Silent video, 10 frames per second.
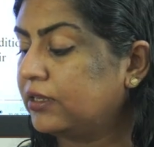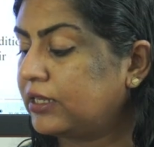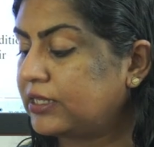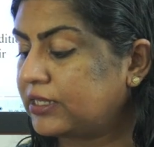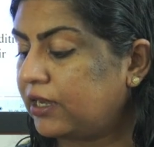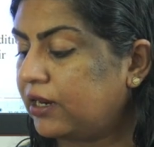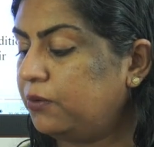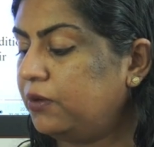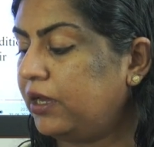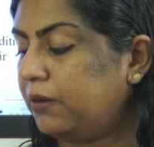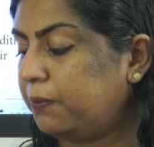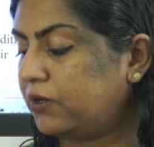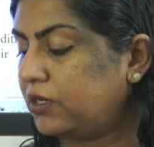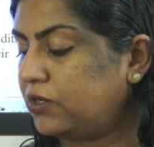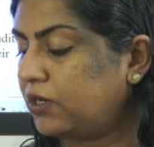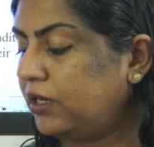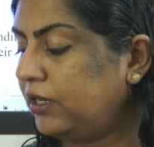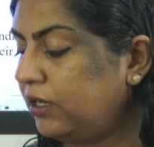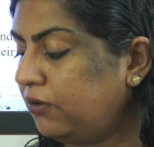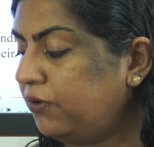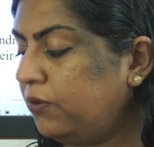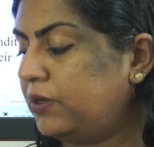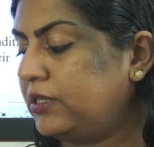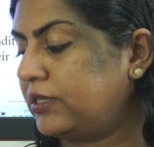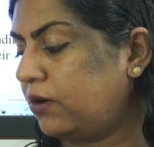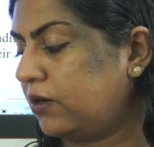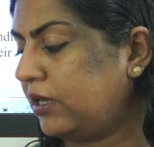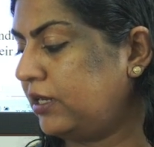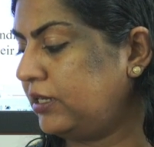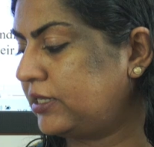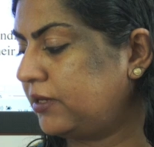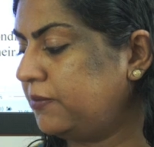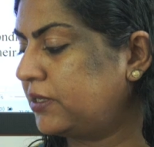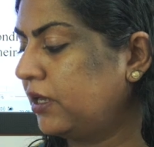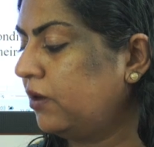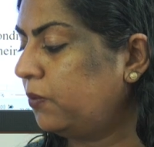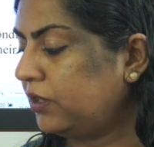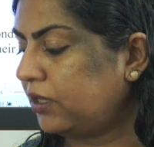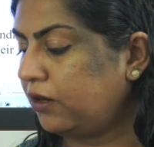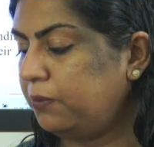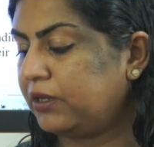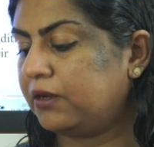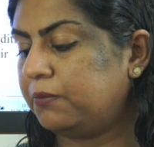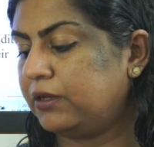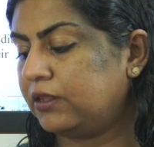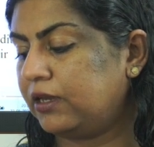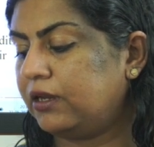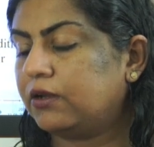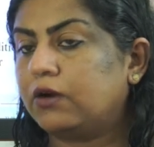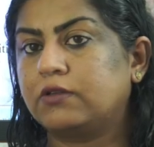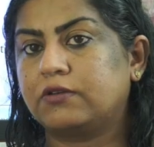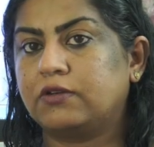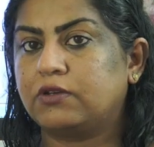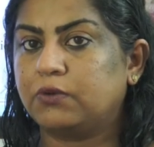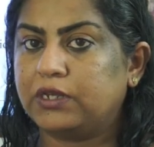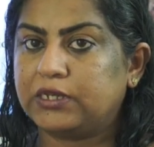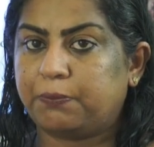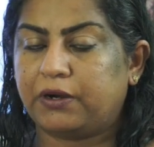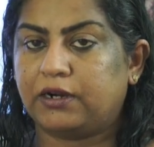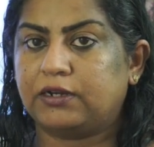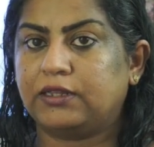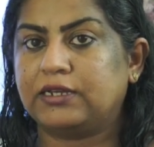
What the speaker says: that surround and potentially influence organisms without becoming their constituent part,